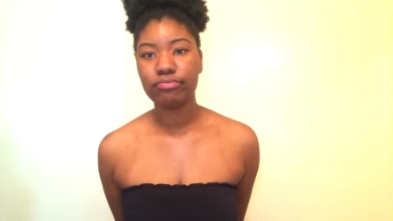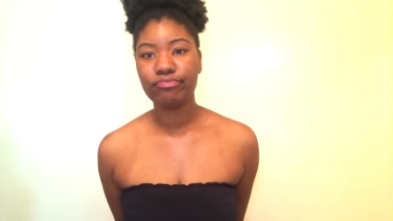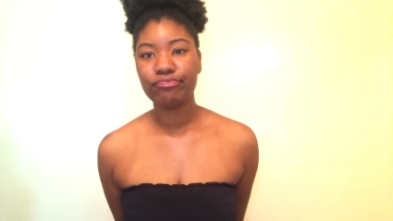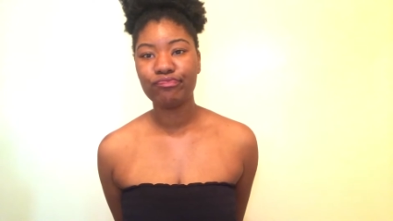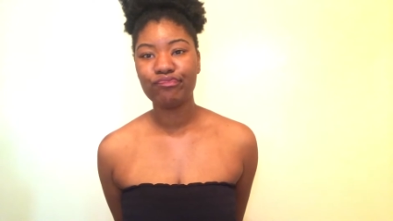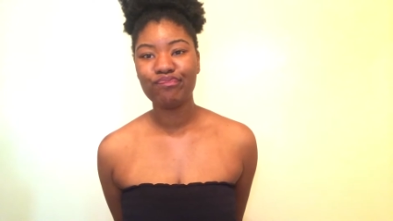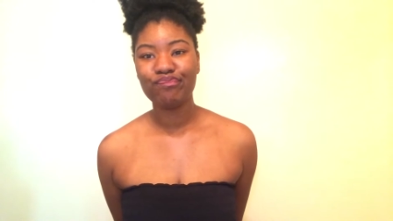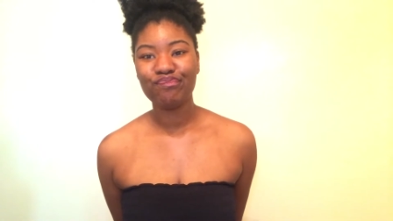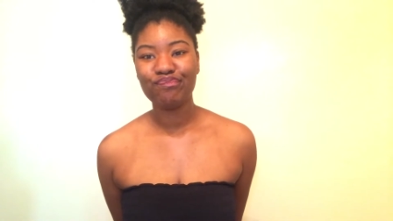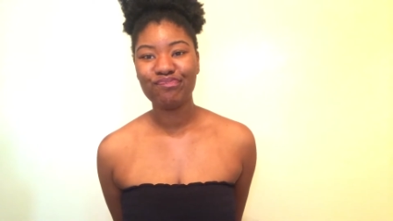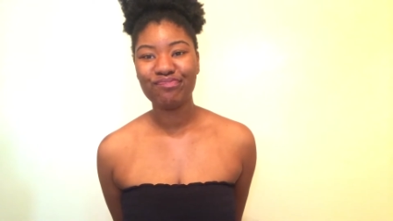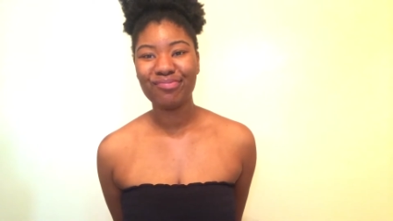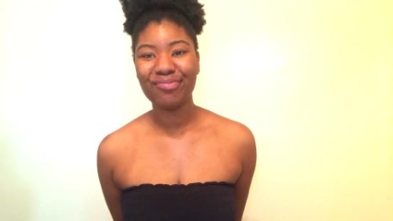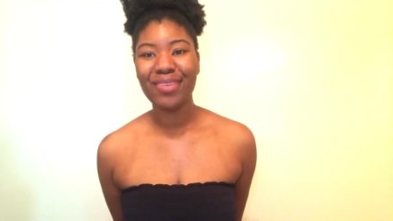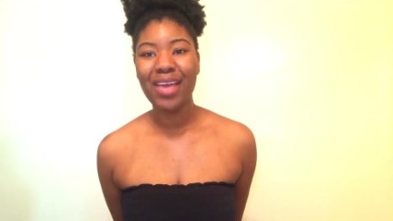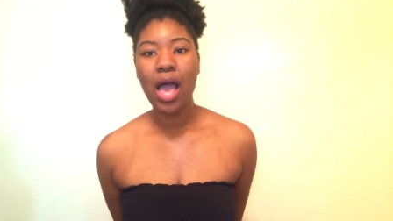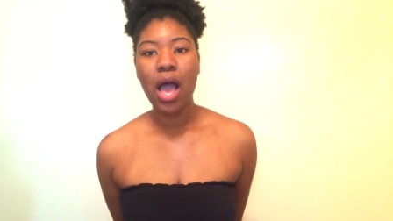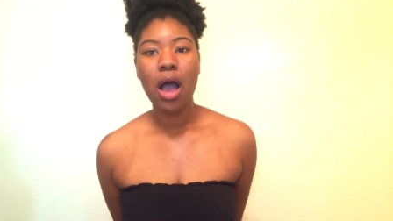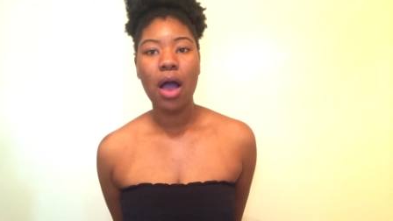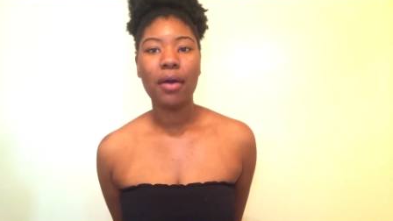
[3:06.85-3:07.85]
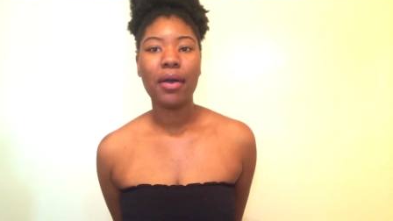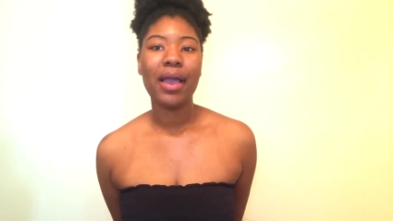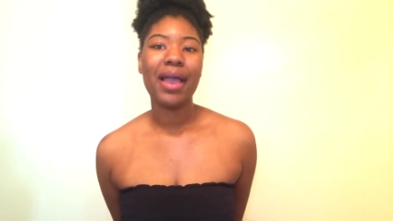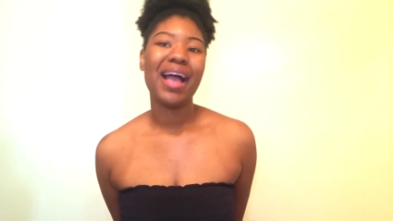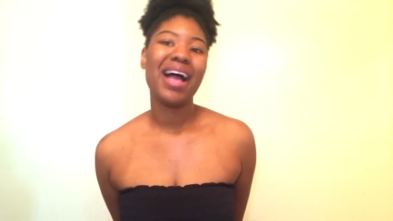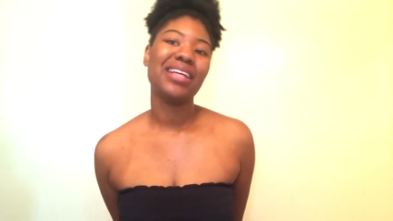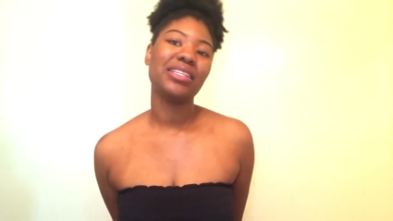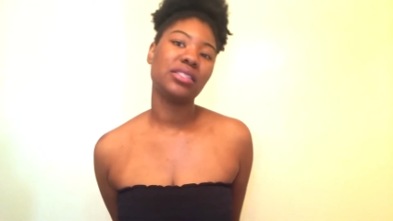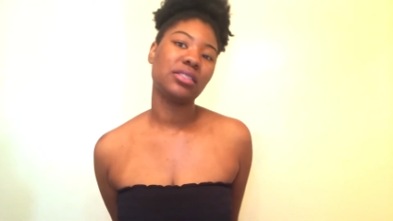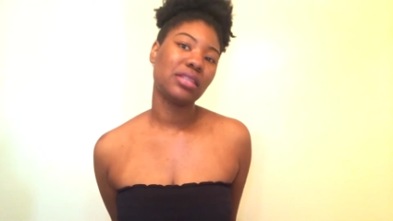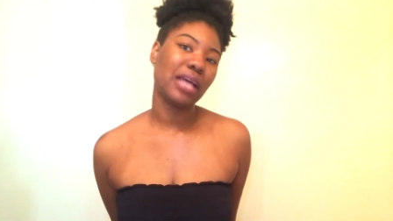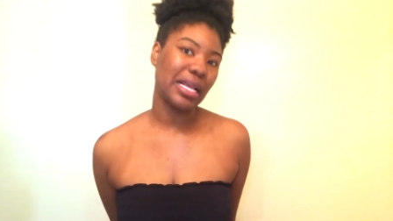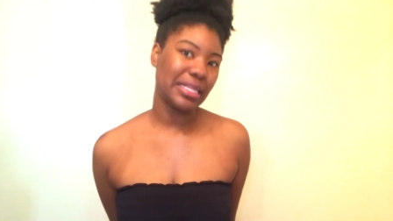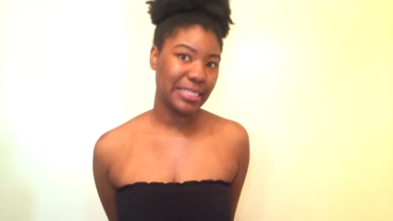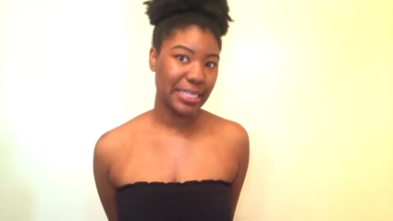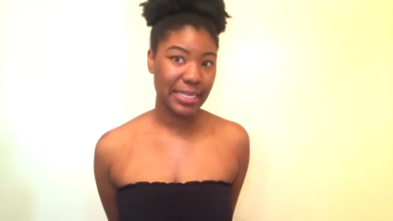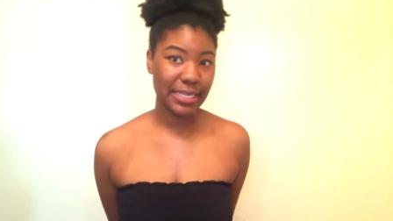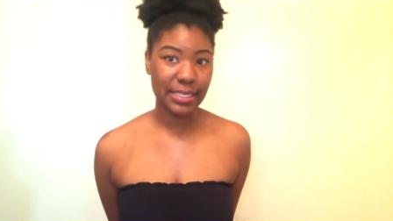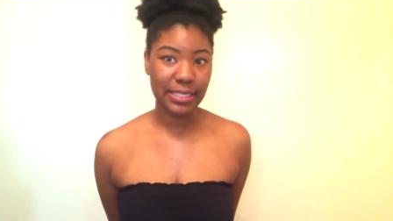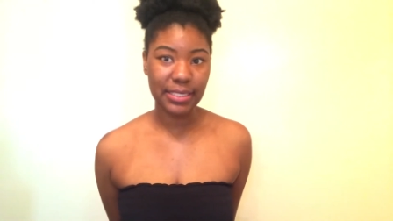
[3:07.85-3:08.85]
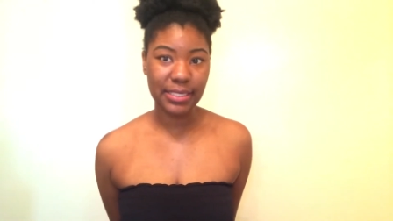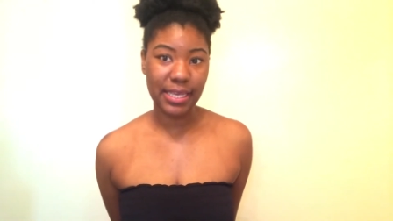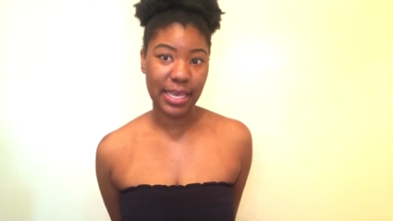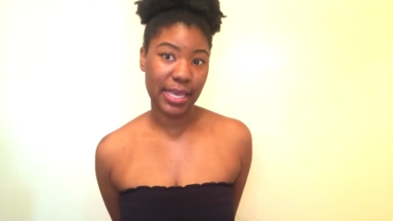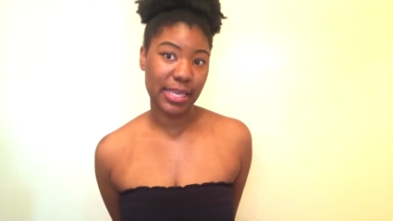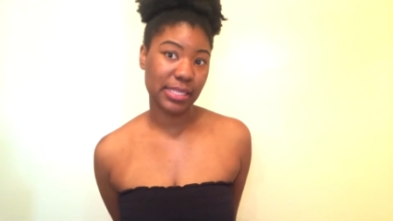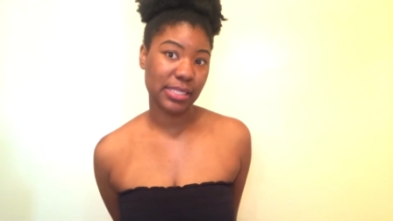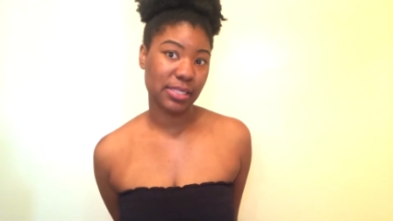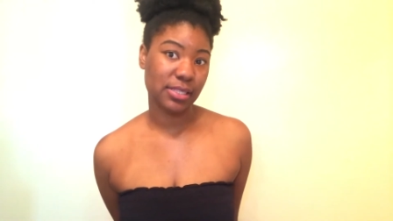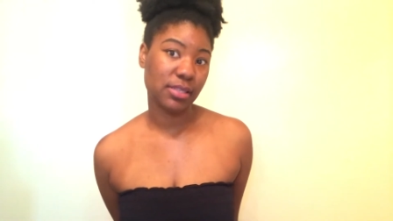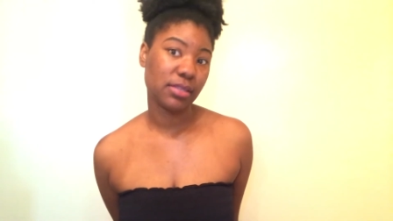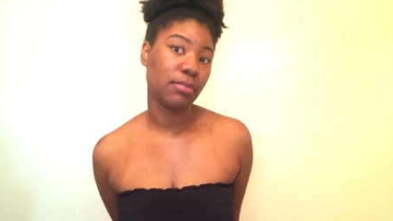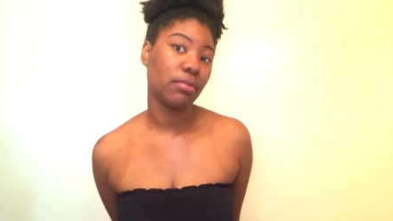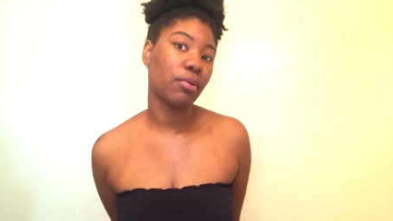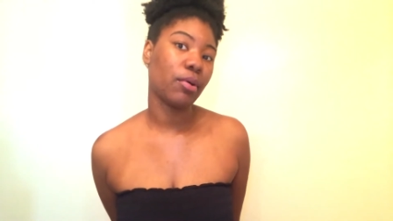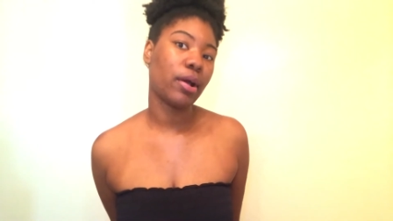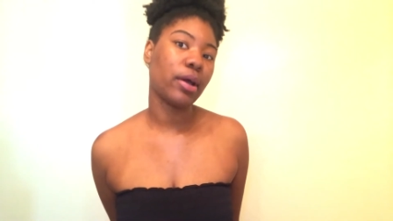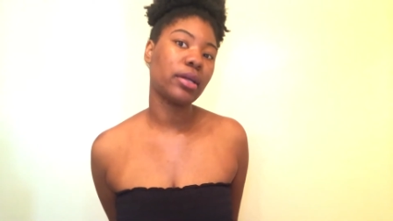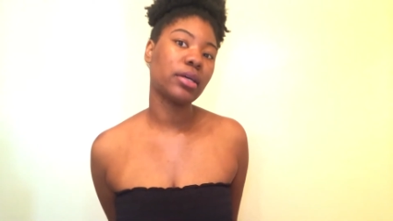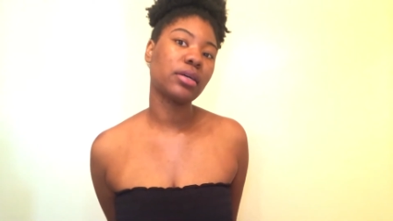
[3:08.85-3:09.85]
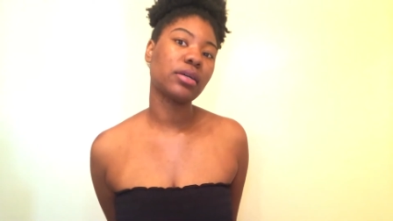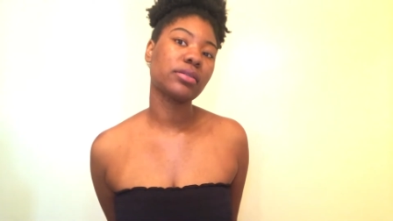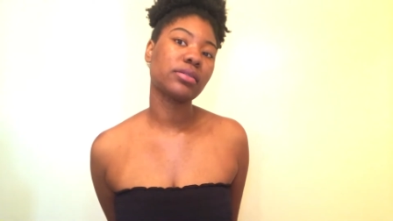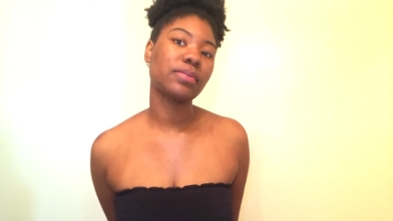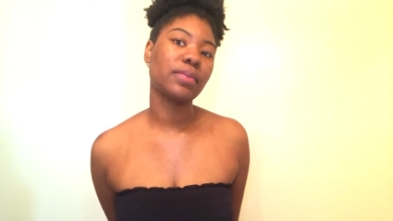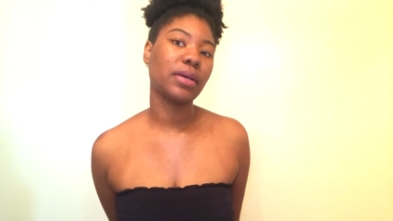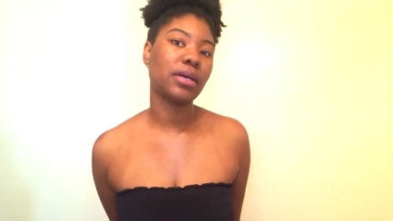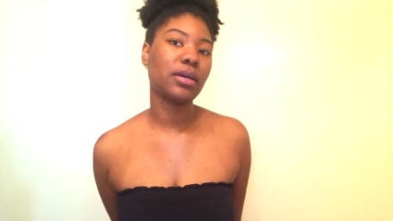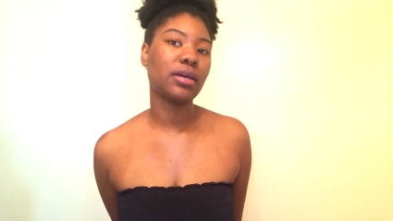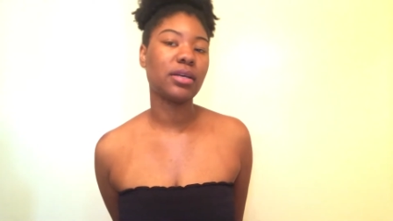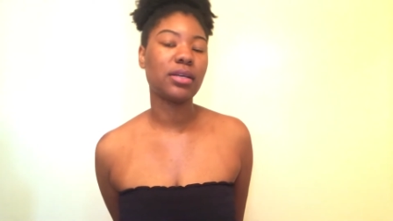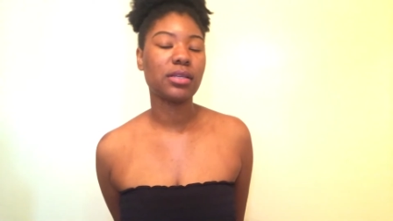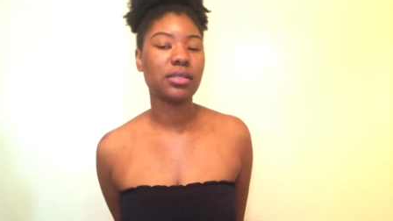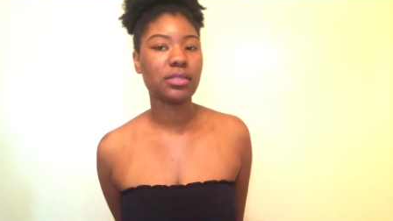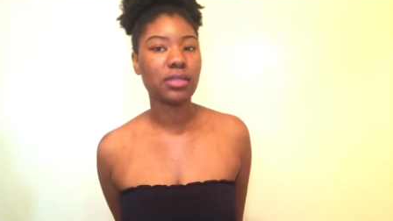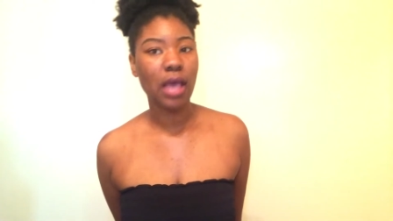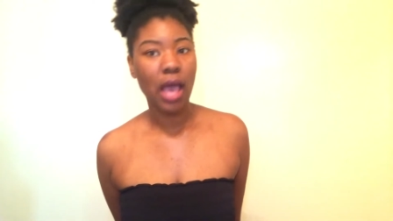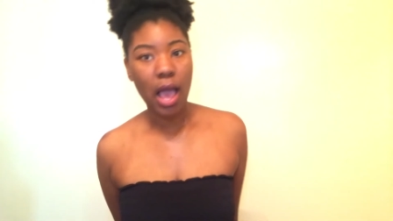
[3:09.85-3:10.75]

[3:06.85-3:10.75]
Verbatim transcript: I did test some products because